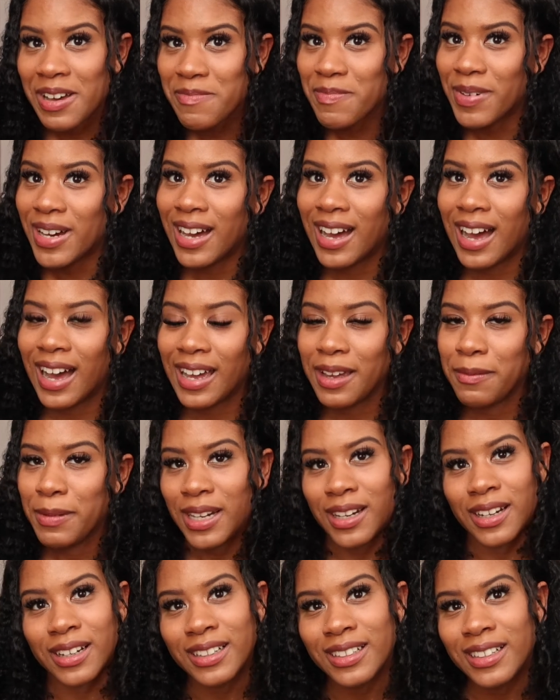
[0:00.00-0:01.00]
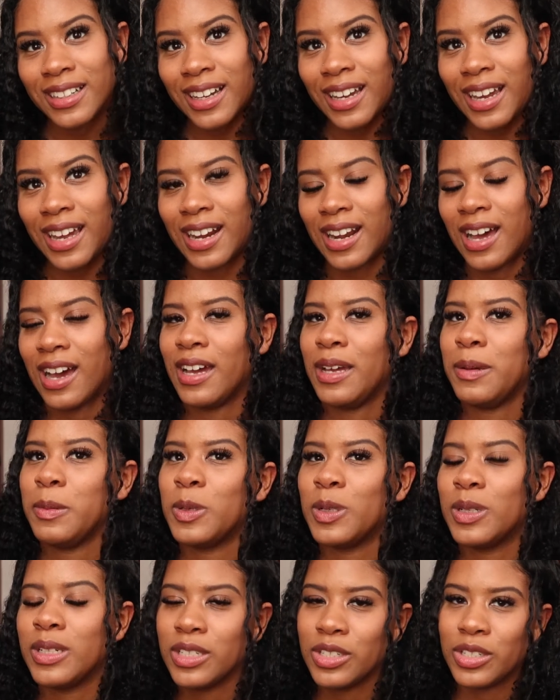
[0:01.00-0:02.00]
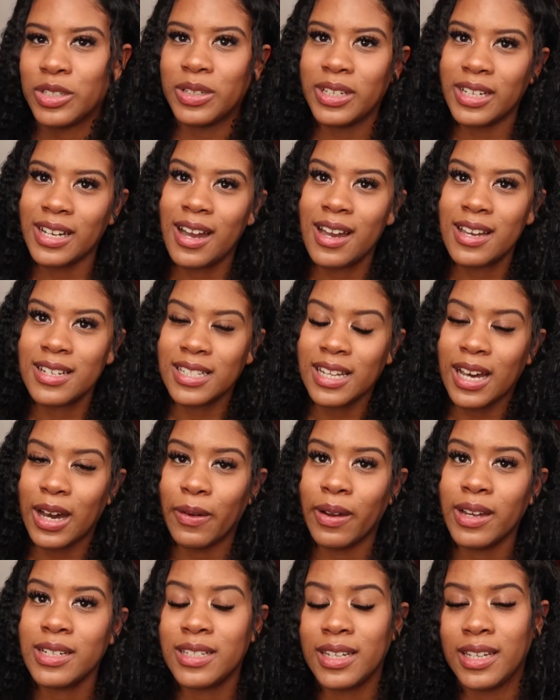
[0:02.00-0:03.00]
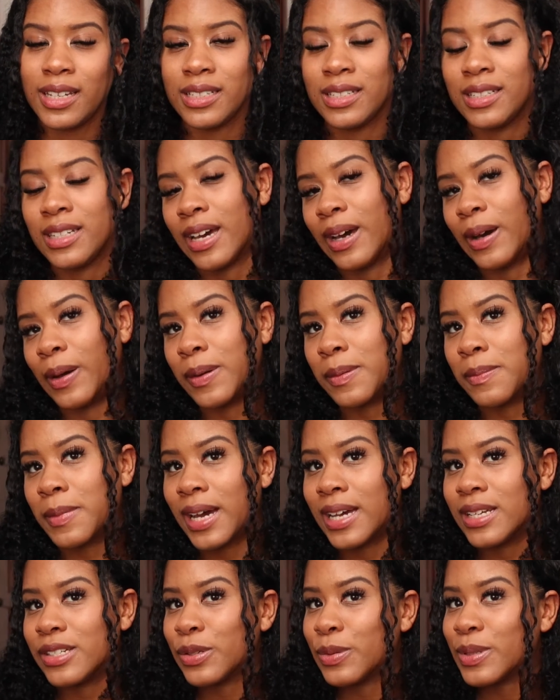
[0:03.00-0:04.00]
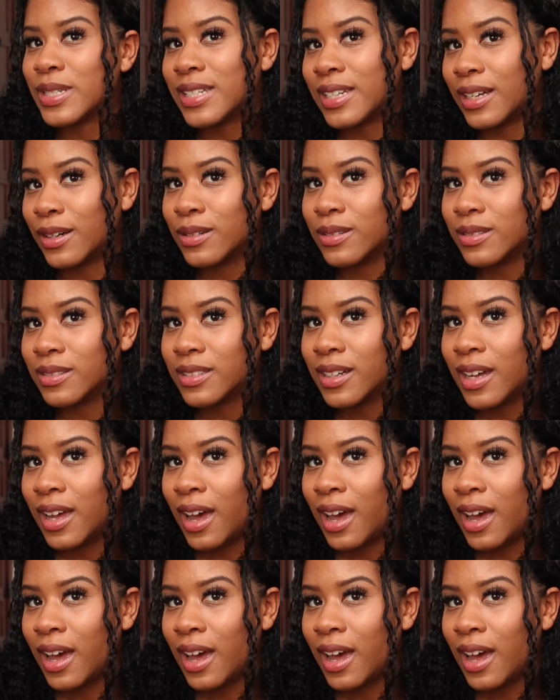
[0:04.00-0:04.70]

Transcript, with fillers: But I'm here and I'm going to show you guys how I take down my twist out.